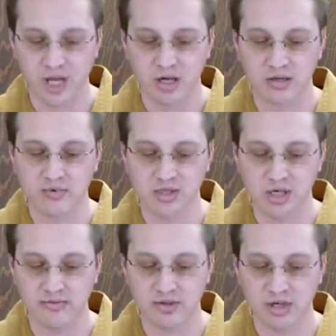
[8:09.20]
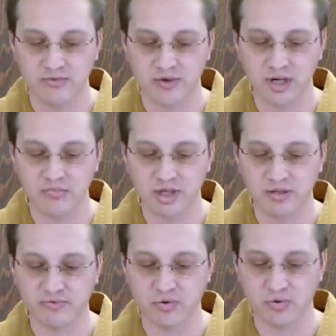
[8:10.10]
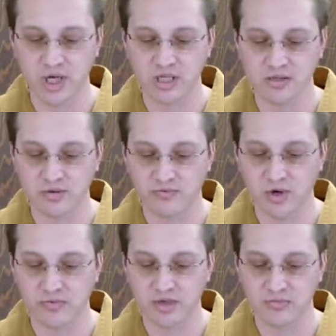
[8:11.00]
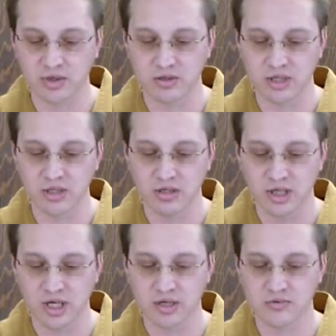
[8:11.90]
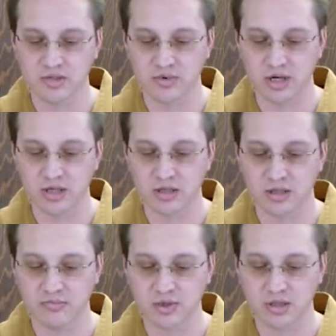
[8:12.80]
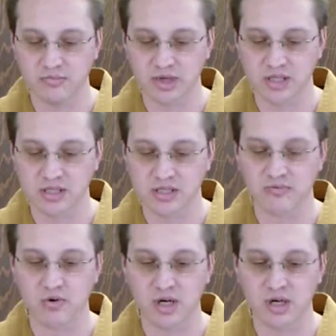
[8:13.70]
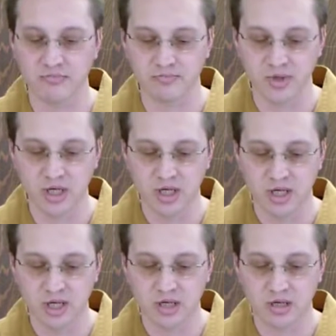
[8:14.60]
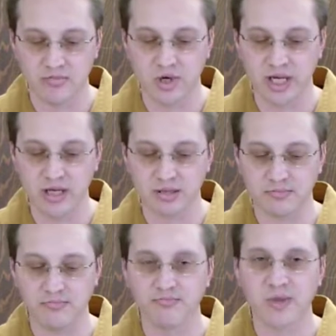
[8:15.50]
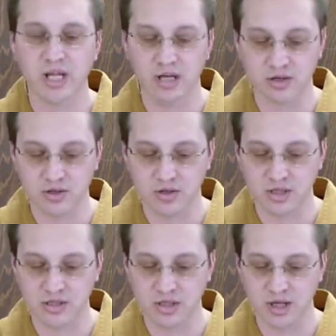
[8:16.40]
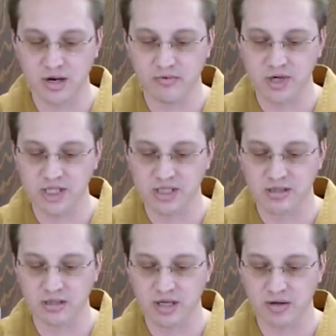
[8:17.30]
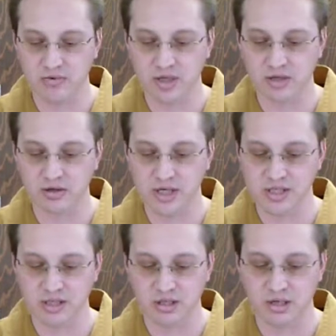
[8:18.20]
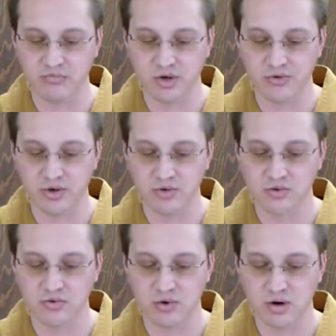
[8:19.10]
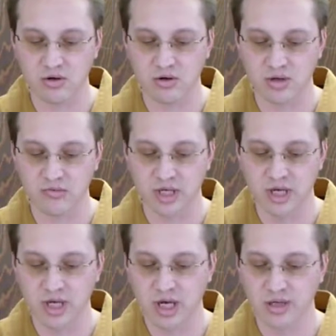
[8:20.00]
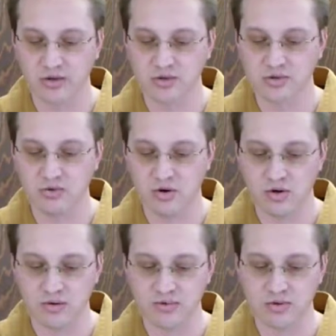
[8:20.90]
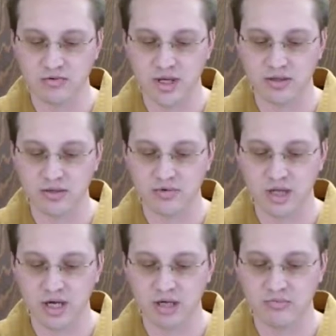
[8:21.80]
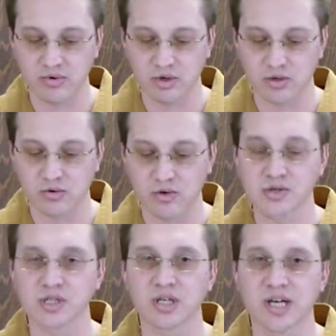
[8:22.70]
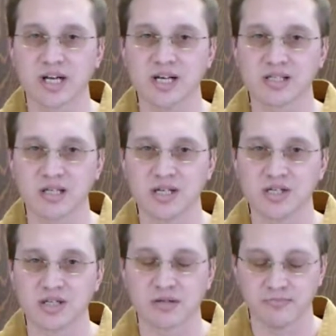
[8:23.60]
Number 7, find meaningful ways to involve the community and to respond to the community basis of crime. Number 8, encourage collaboration and reintegration of both those who are harmed and those who harmed, rather than relying upon coercion and isolation.